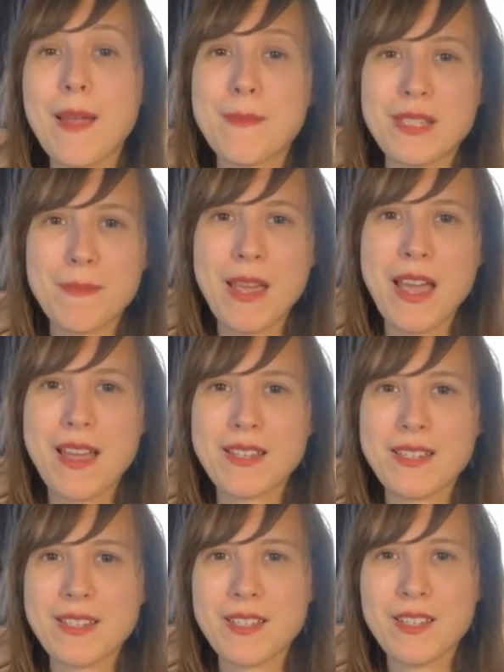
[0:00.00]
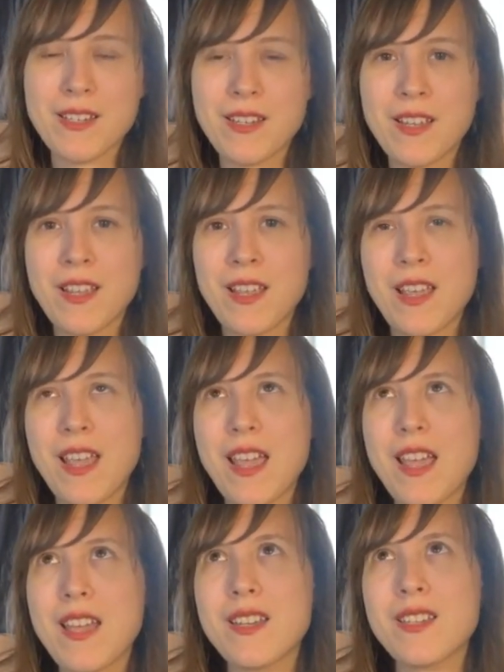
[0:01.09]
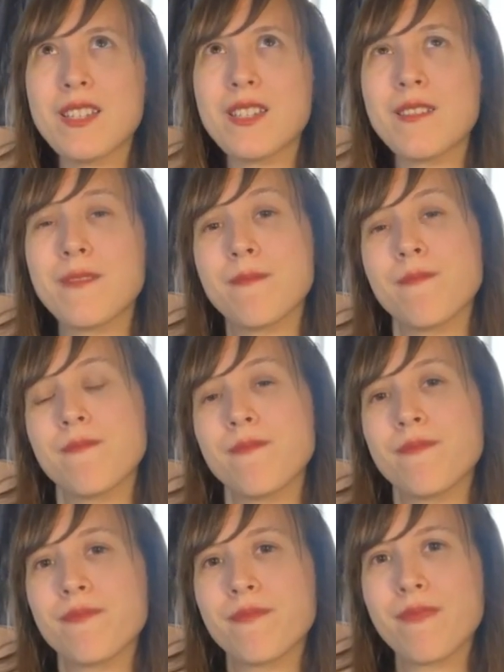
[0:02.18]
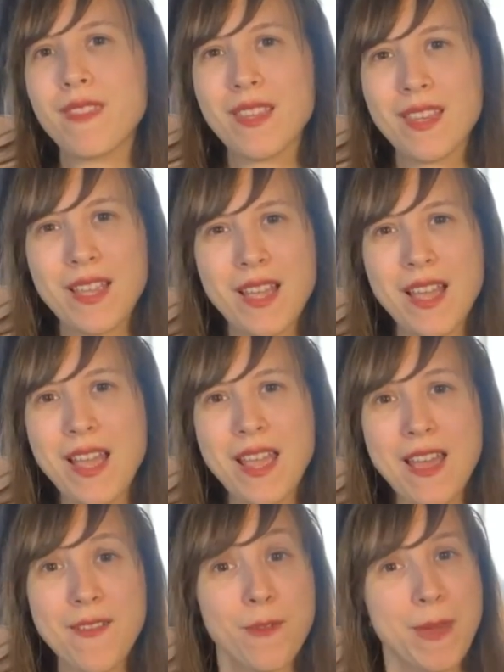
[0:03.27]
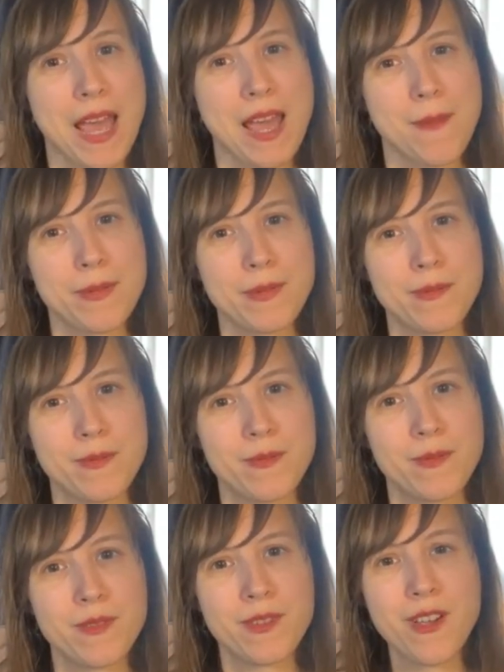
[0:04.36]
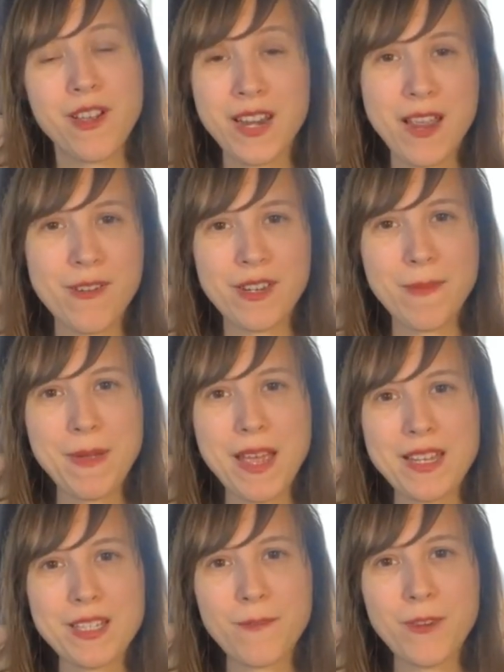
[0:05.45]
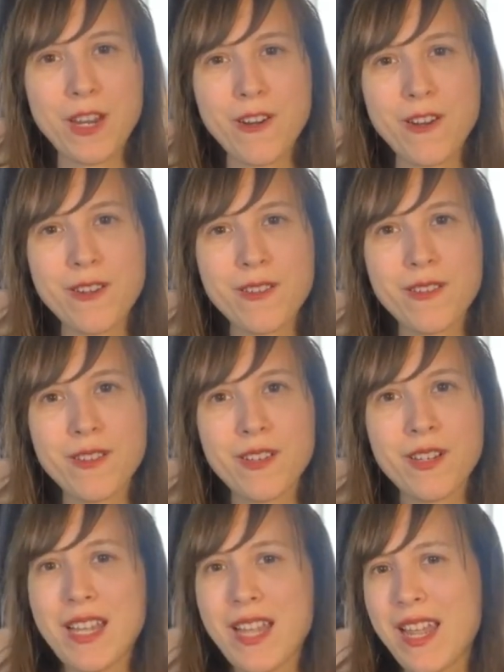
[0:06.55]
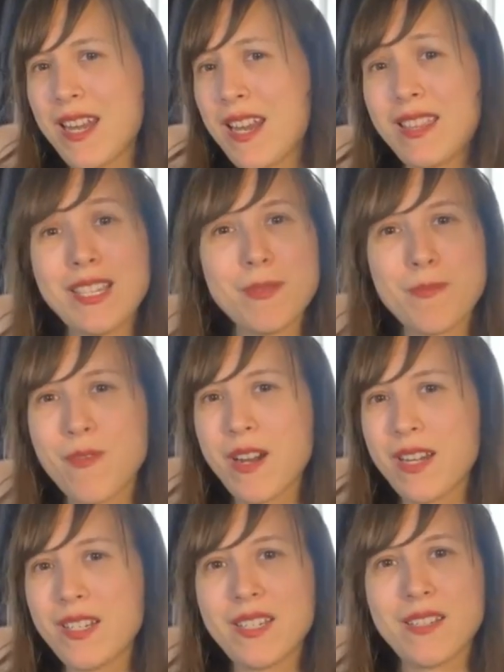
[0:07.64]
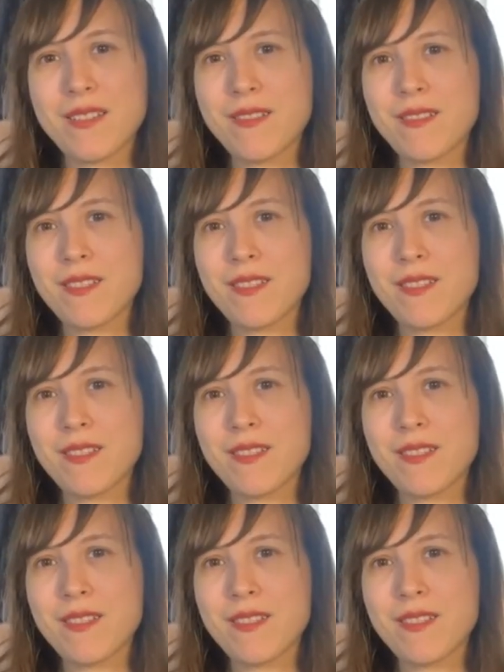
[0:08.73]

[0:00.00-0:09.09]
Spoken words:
comes to pass. And I have a map on how to get past fear. And at this point,